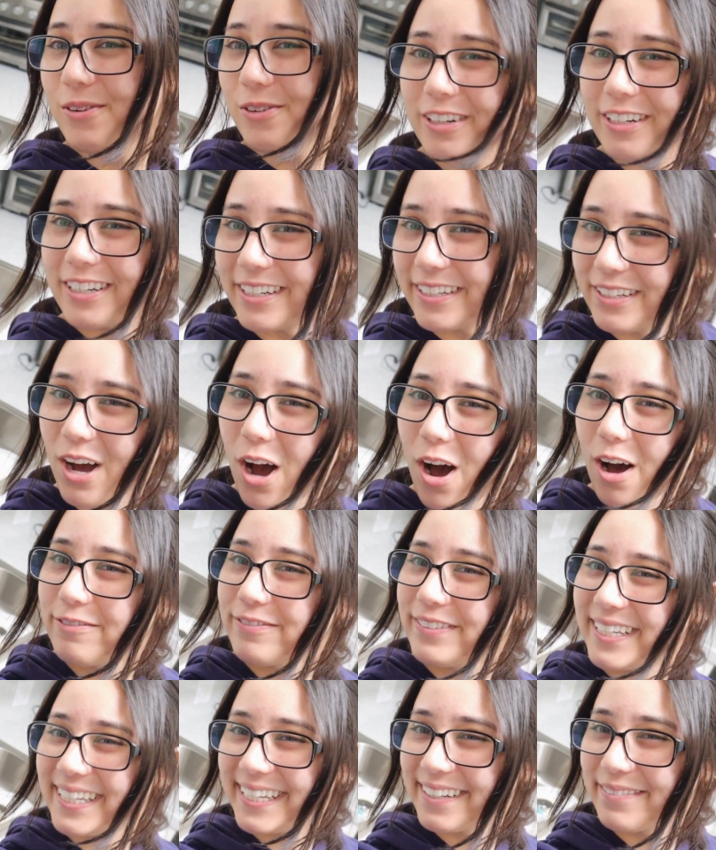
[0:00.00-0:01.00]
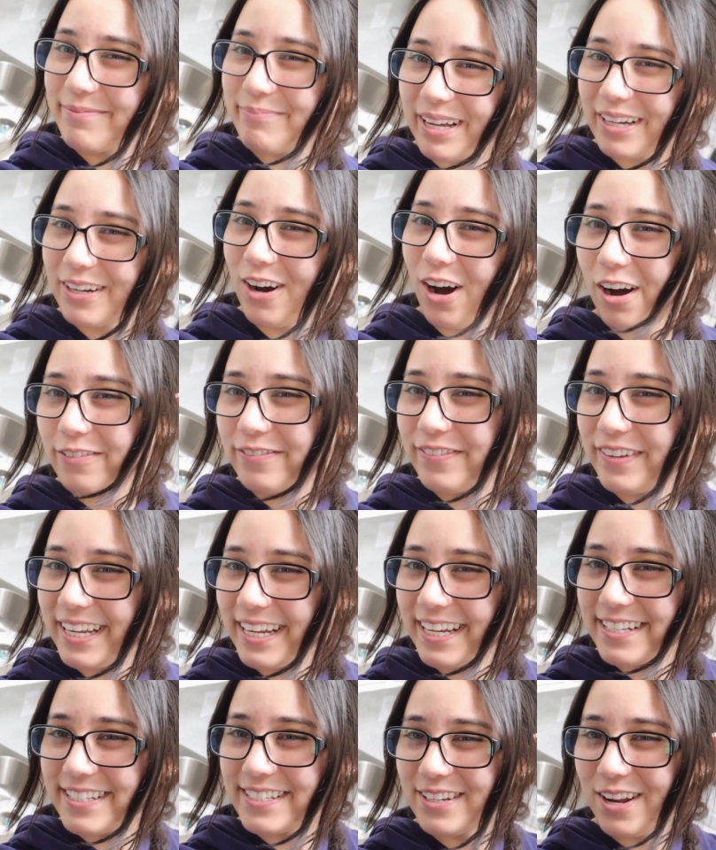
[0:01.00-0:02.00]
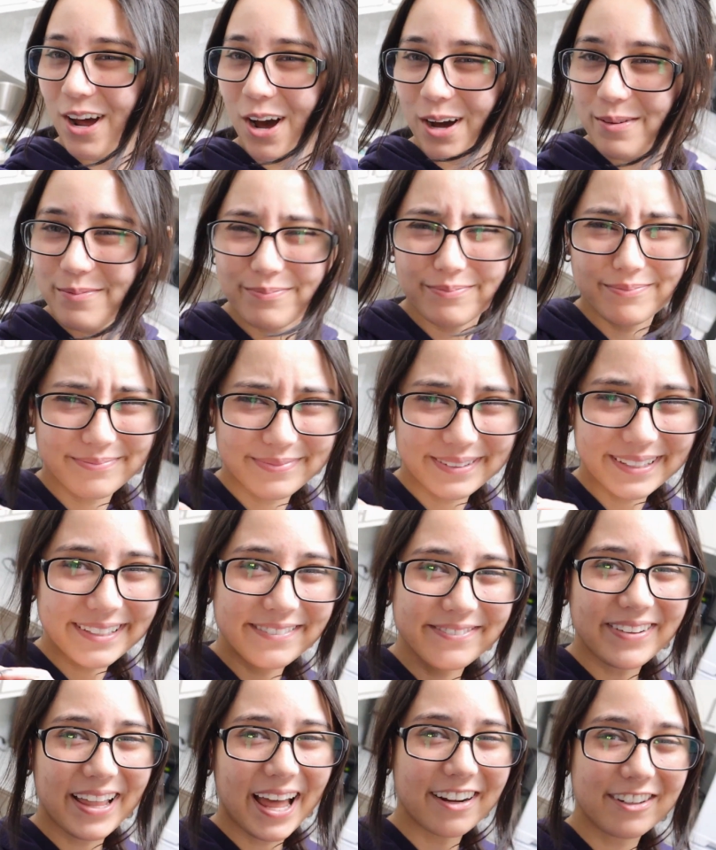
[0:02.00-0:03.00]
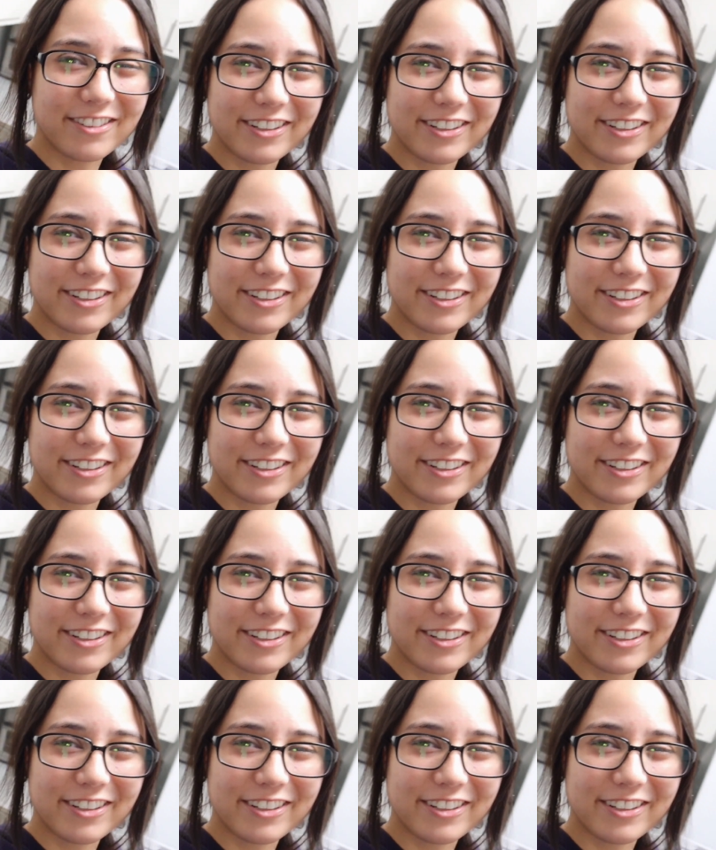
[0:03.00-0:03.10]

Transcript: or a good coffee. My coffee has not been that